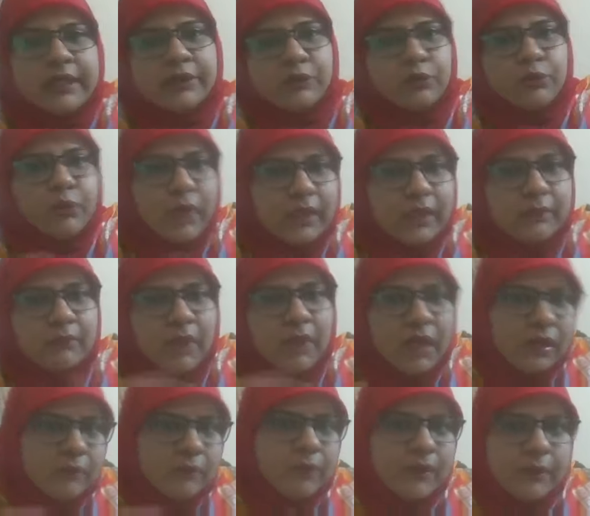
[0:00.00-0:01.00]
it's 1
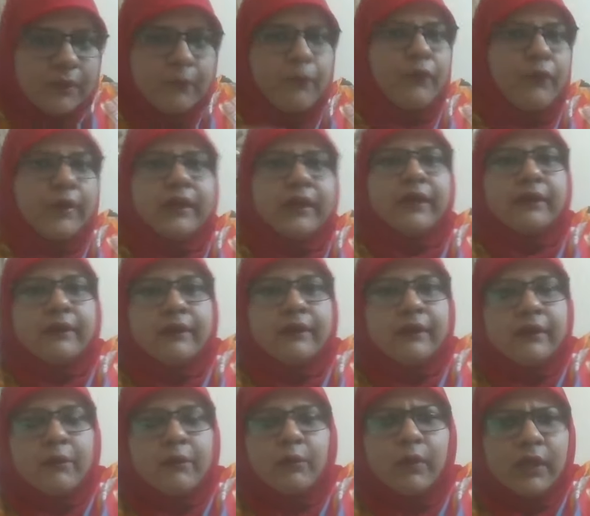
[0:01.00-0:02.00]
mark per point,
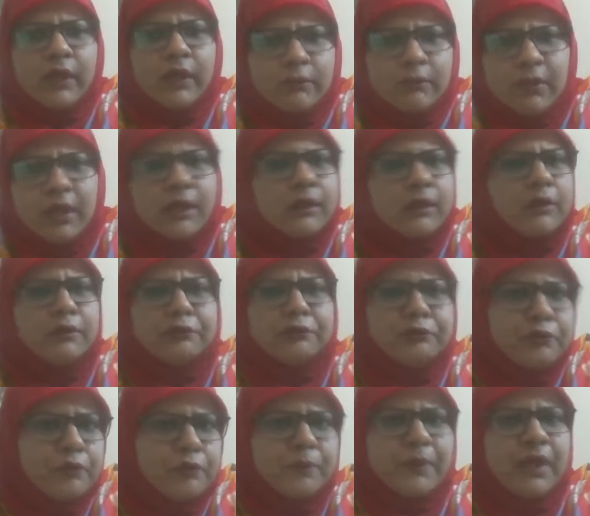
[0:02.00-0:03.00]
1 mark or
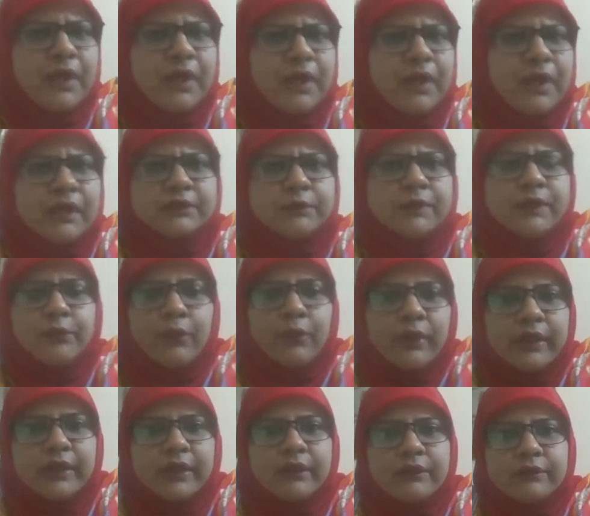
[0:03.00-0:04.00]
2 marks per
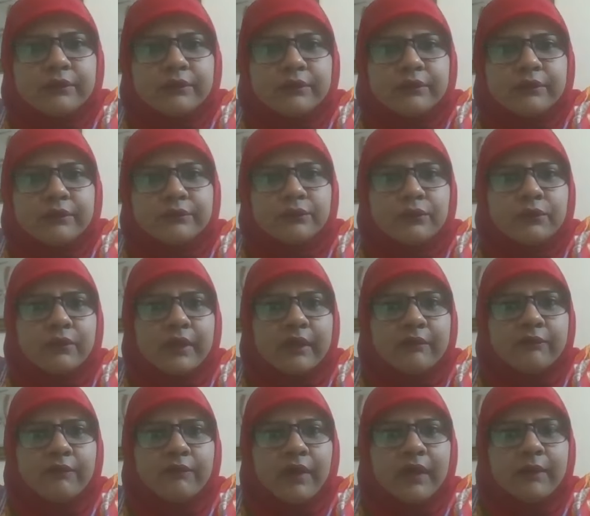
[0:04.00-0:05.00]
point. So
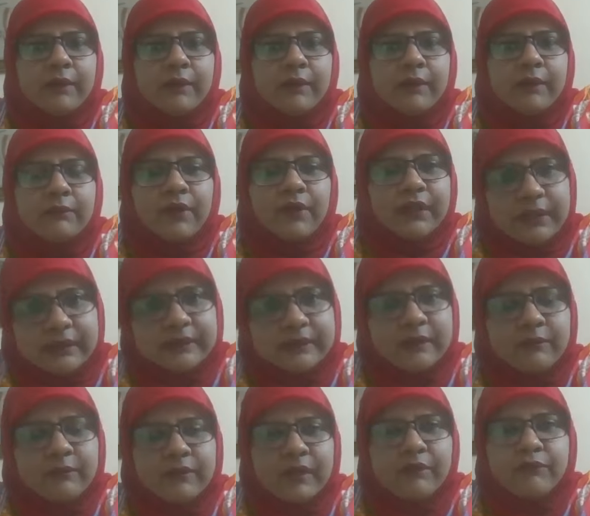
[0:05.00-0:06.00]
if I'm
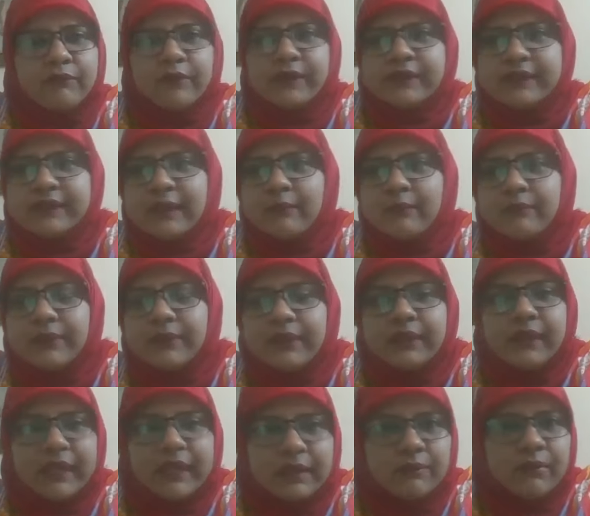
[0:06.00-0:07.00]
writing something, for
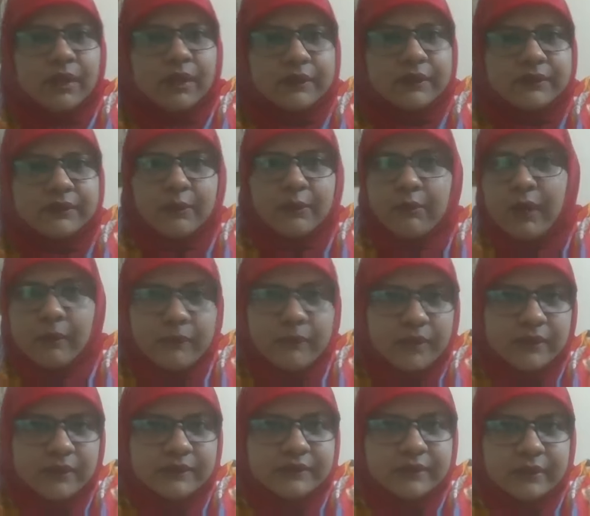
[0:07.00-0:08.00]
example, 9 marks
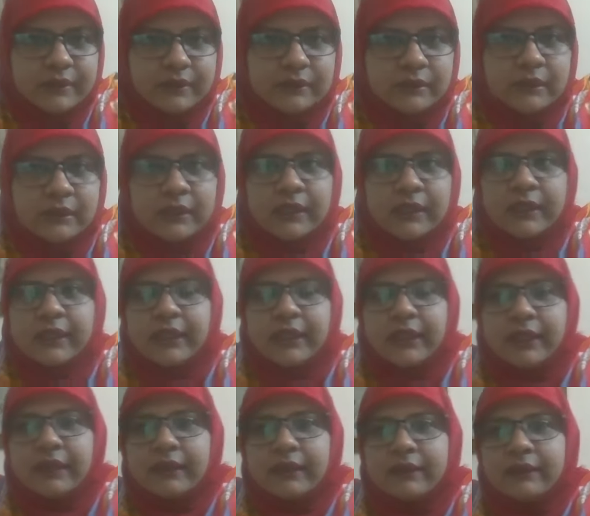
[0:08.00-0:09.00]
requirement is there,
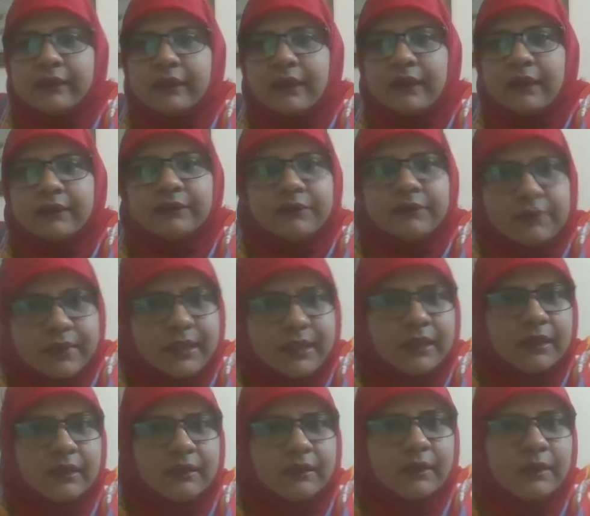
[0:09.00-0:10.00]
and there are
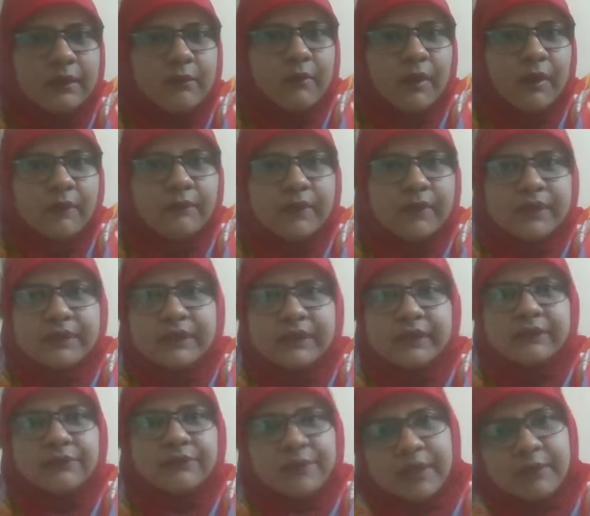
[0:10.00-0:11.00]
three requirements,
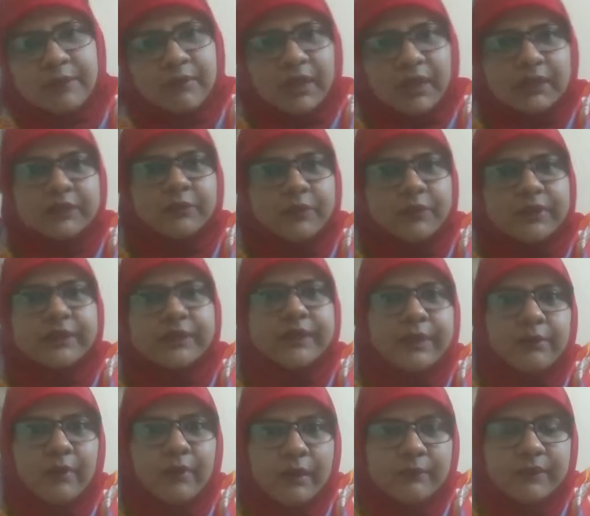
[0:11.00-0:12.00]
then 3 marks per
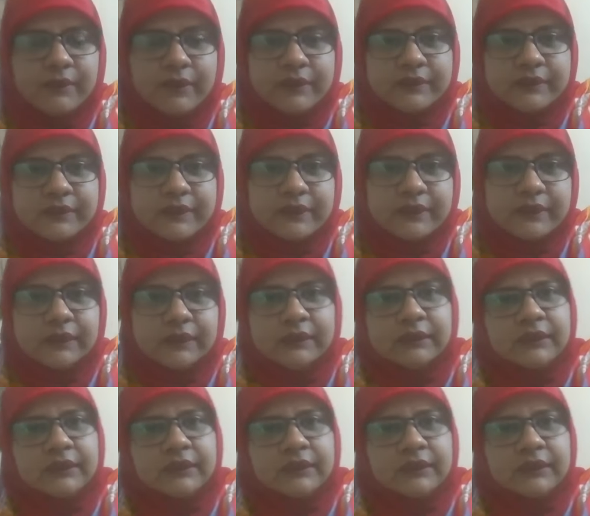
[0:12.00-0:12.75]
requirement is there.